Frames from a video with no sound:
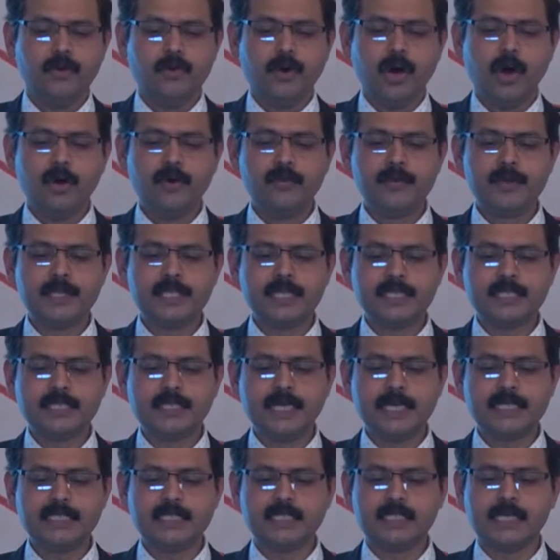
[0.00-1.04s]
However, the
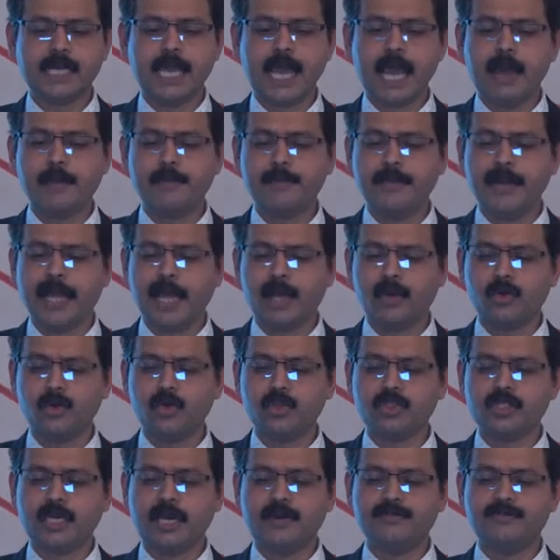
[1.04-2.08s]
sex gap
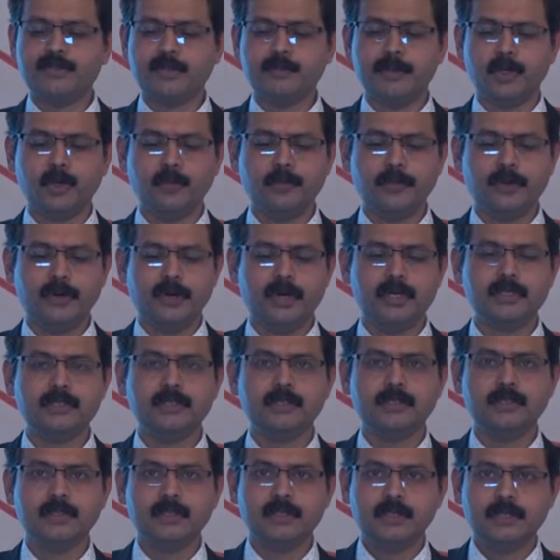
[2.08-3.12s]
narrows after
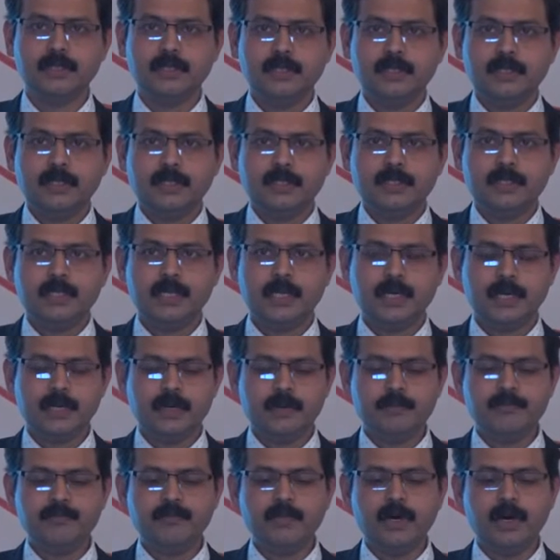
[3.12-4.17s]
menopause.
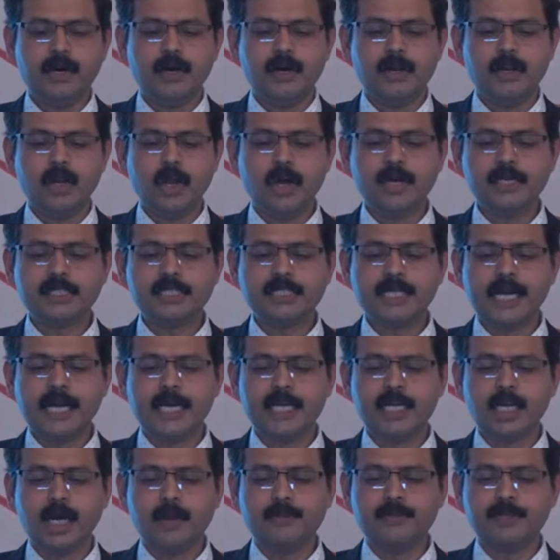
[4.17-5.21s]
The
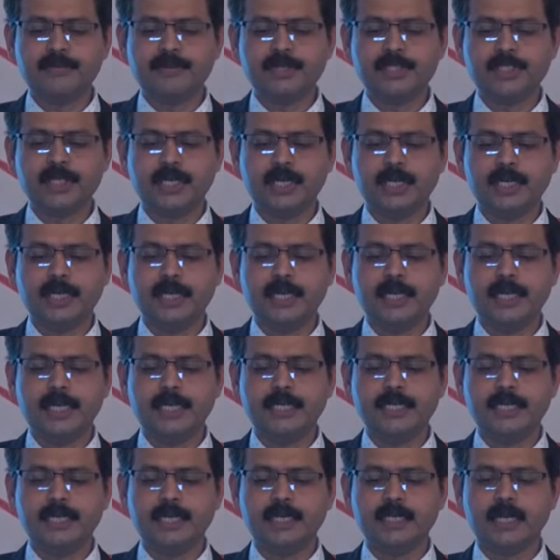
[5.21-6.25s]
long-standing observation
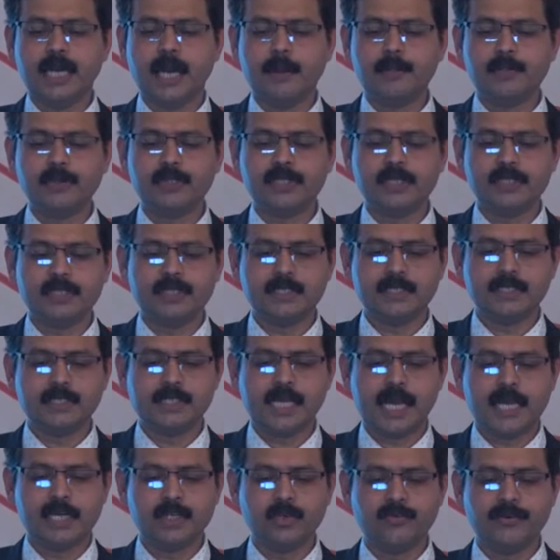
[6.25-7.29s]
led a hypothesis
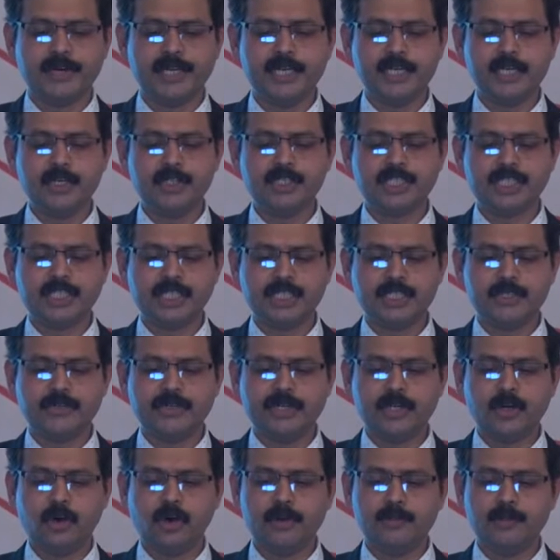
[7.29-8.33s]
that ovarian
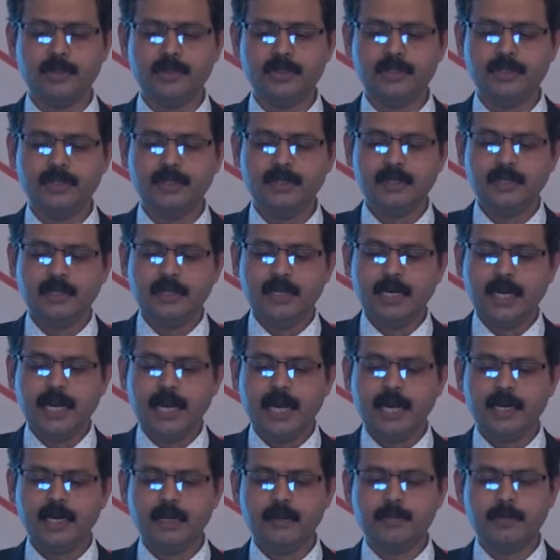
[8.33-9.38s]
steroid hormone
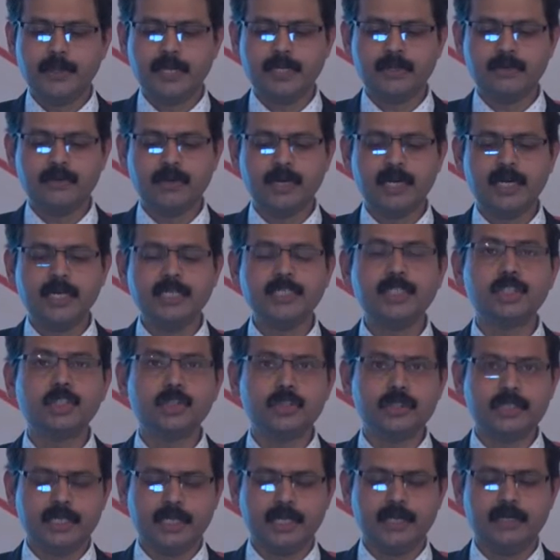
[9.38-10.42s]
and particularly
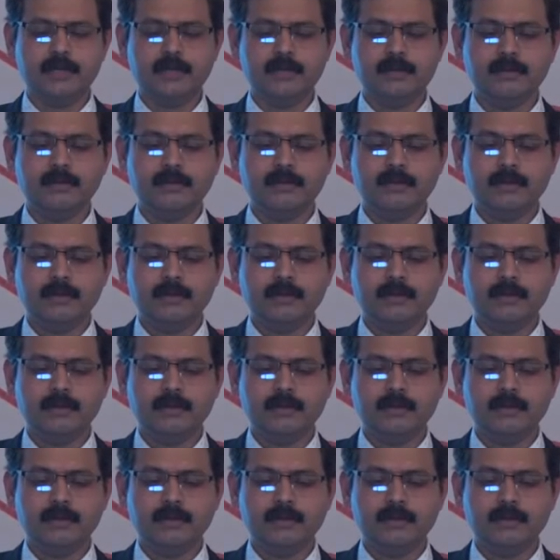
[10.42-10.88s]
estrogen